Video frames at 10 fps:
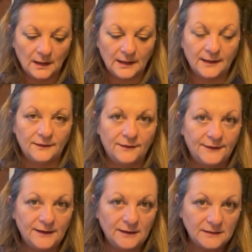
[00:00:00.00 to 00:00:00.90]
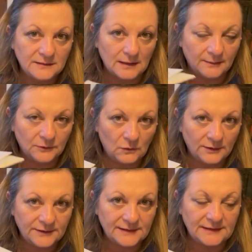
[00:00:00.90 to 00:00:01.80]
And these, I'm
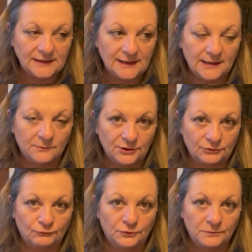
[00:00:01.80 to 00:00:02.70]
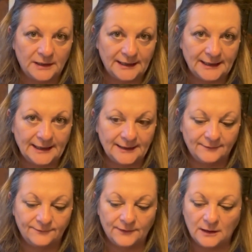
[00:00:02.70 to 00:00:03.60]
going to see how much room I
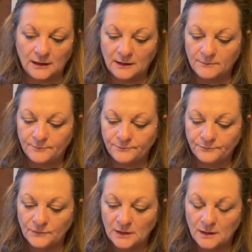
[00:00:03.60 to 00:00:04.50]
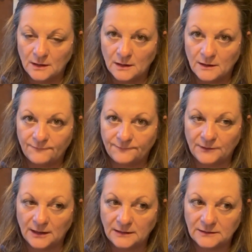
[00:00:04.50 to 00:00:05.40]
have if
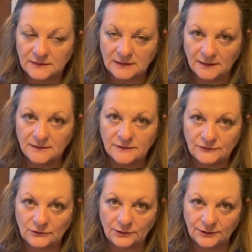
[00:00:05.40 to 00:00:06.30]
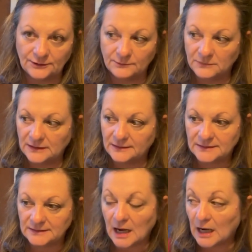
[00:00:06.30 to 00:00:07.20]
I decide to start them
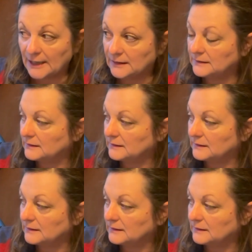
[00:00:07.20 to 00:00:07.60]
inside